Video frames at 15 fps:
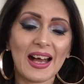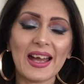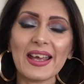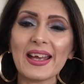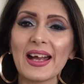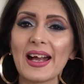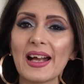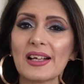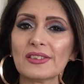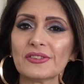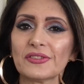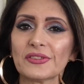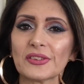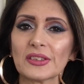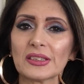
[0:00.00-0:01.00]
I have
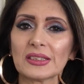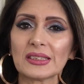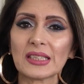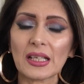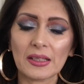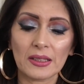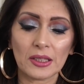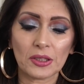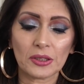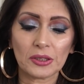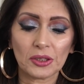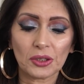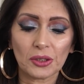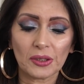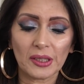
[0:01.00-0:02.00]
done the
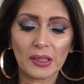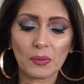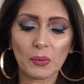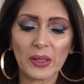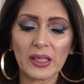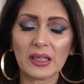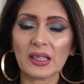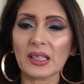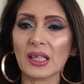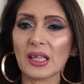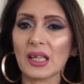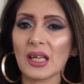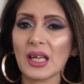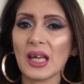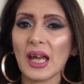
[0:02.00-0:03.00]
contouring with
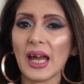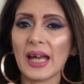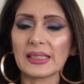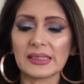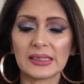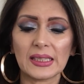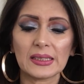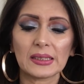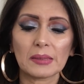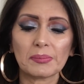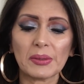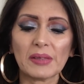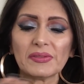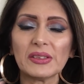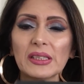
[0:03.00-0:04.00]
Anastasia
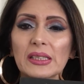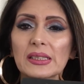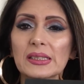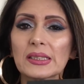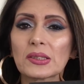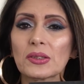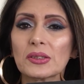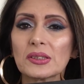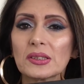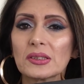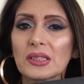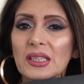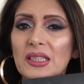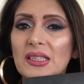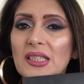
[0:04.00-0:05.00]
Beverly Hills Contour
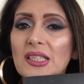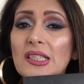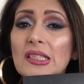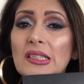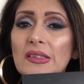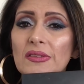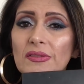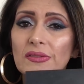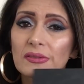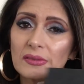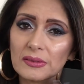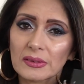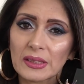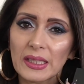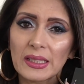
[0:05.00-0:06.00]
Kit
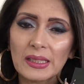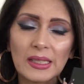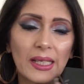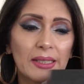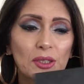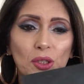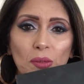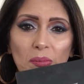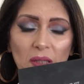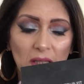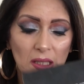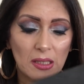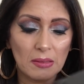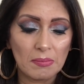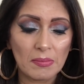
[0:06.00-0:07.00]
in light to
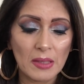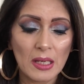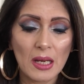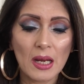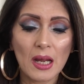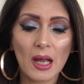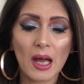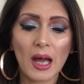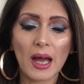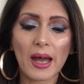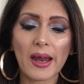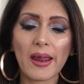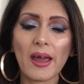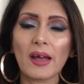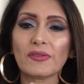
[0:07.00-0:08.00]
medium.
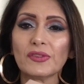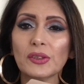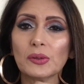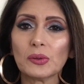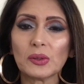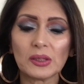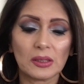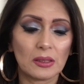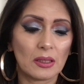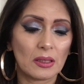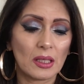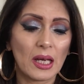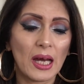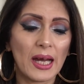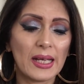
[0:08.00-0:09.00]
I have used
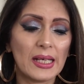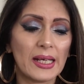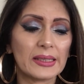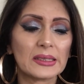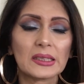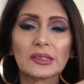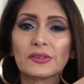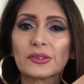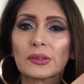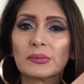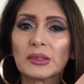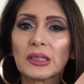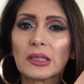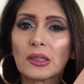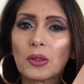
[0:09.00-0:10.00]
a highlighter from
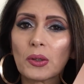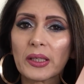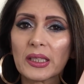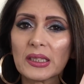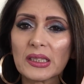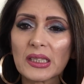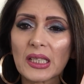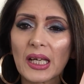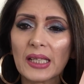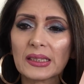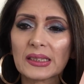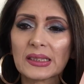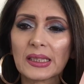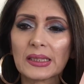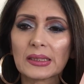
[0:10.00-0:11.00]
the Glow Kit,
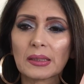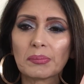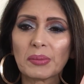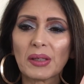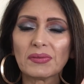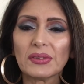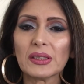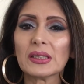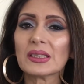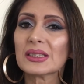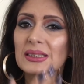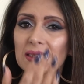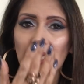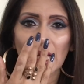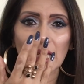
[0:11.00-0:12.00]
Anastasia Beverly
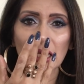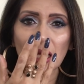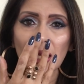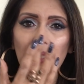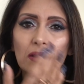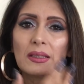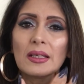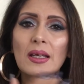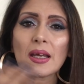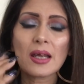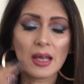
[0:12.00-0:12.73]
Hills again.